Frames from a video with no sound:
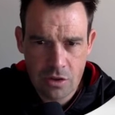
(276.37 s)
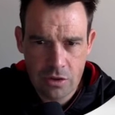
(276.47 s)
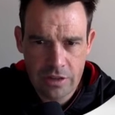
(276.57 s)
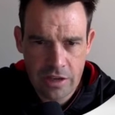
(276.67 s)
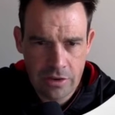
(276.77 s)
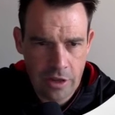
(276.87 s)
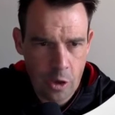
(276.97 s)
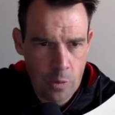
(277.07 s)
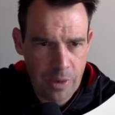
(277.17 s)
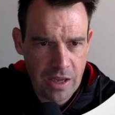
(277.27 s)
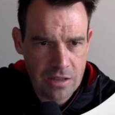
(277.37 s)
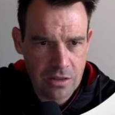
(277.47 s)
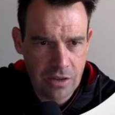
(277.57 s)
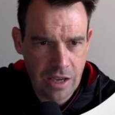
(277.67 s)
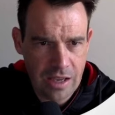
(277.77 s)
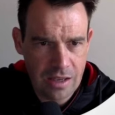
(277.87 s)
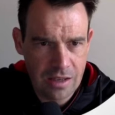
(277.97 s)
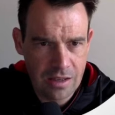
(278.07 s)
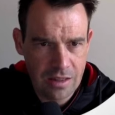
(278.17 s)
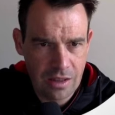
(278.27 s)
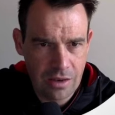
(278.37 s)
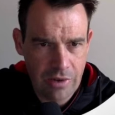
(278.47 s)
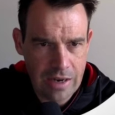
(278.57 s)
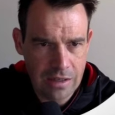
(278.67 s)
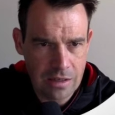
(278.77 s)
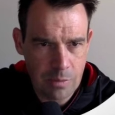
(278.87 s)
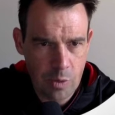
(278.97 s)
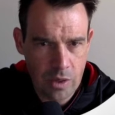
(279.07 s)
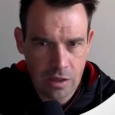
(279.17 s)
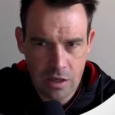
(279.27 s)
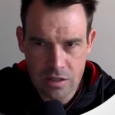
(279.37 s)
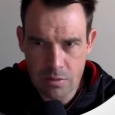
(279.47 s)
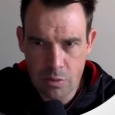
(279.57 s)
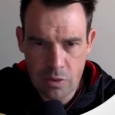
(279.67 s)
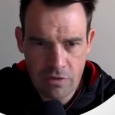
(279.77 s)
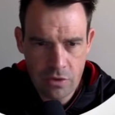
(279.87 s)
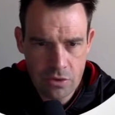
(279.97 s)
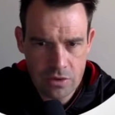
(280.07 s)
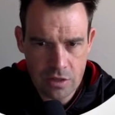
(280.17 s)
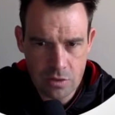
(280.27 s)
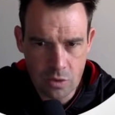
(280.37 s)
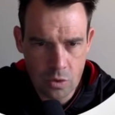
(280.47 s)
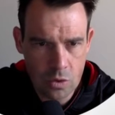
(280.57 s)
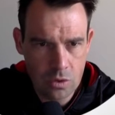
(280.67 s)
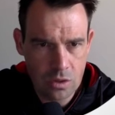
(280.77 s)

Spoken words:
to scroll down on their homepage. Okay, here they are ranked #1 customer reviews. That's all cool.